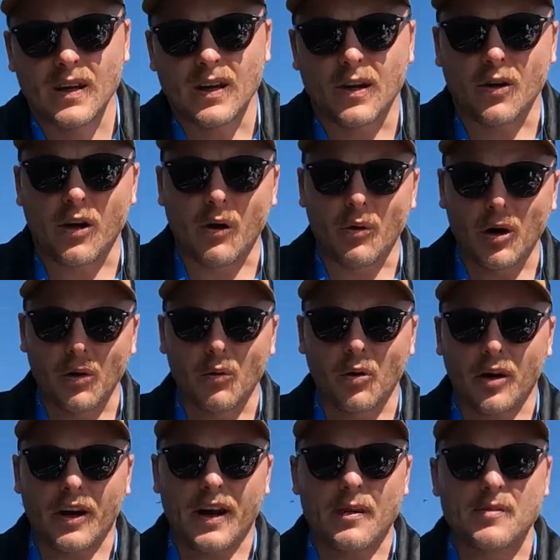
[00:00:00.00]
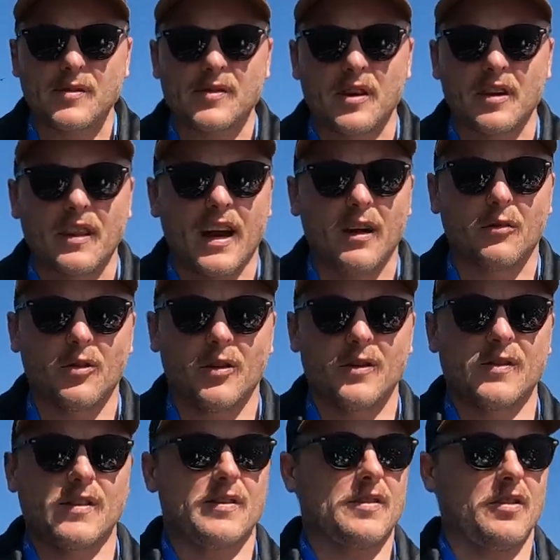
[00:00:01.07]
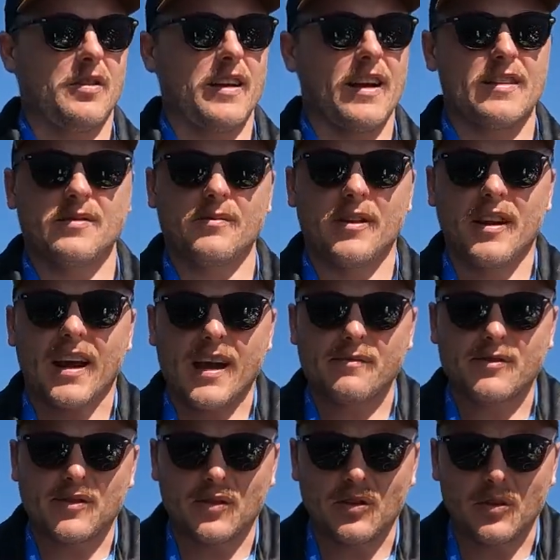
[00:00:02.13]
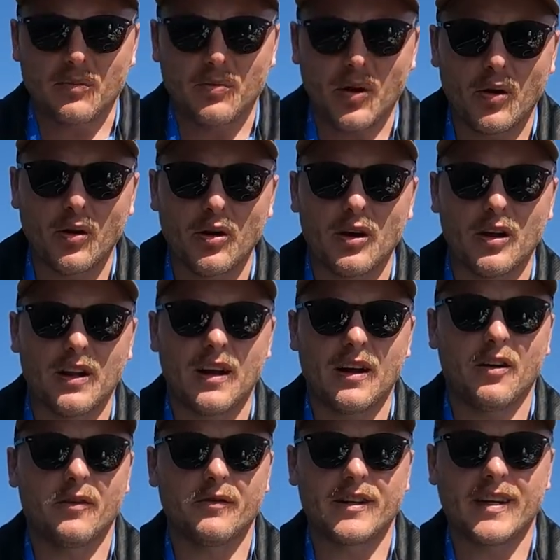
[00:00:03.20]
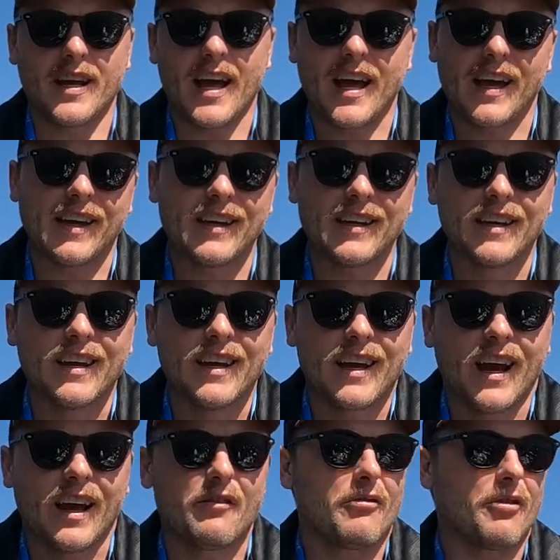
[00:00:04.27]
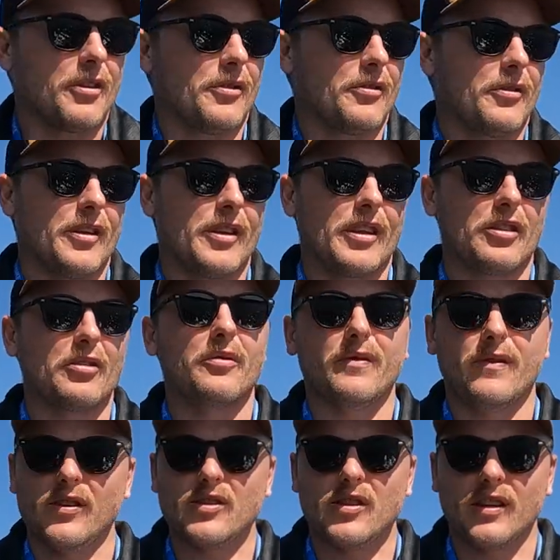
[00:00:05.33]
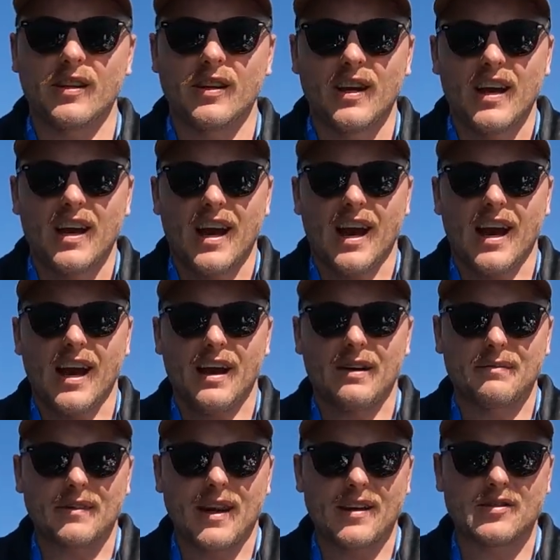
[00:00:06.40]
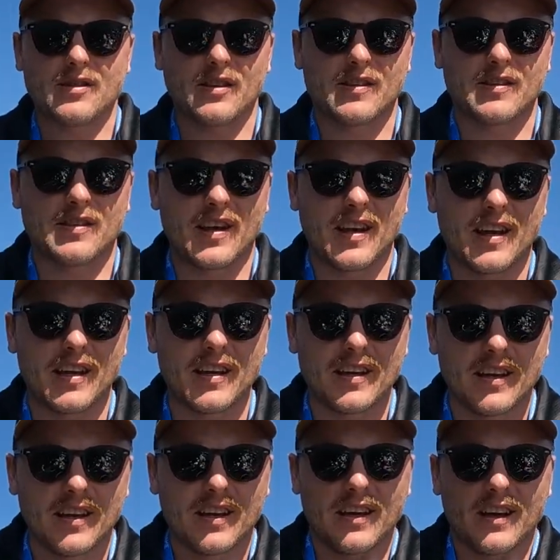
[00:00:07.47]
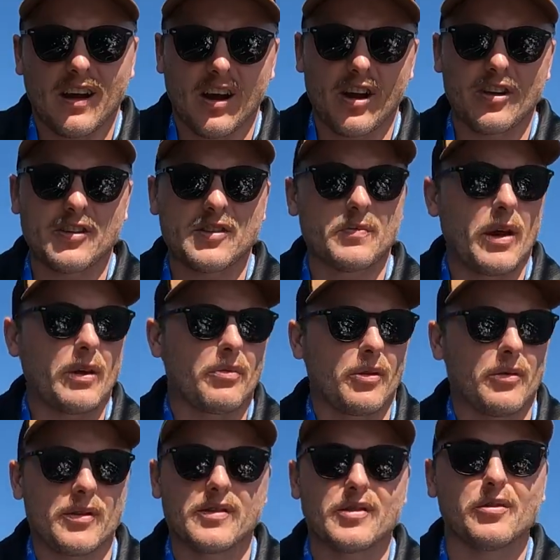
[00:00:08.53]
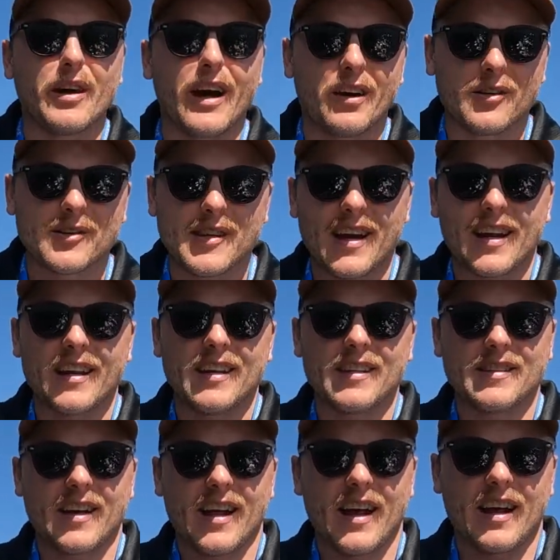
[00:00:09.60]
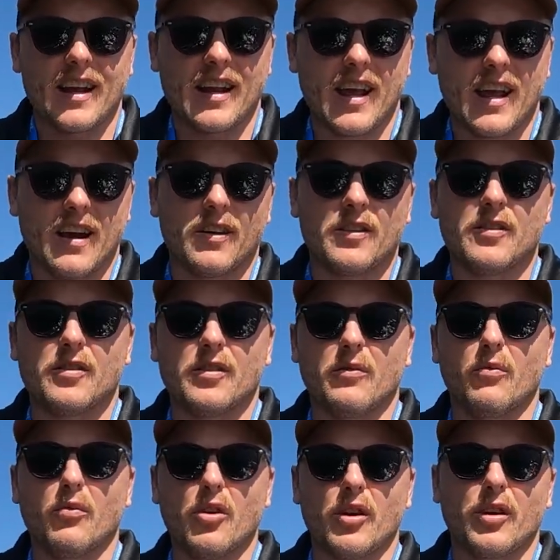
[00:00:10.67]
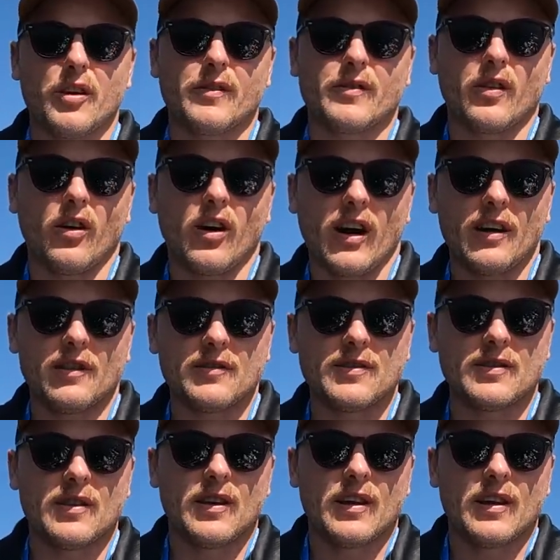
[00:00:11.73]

Alright, well, what an episode that was. It turned out to be an absolute pearler of a day and really, really good fishing. As you can see, I only spent probably 2 hours out here today, and how you can work your tides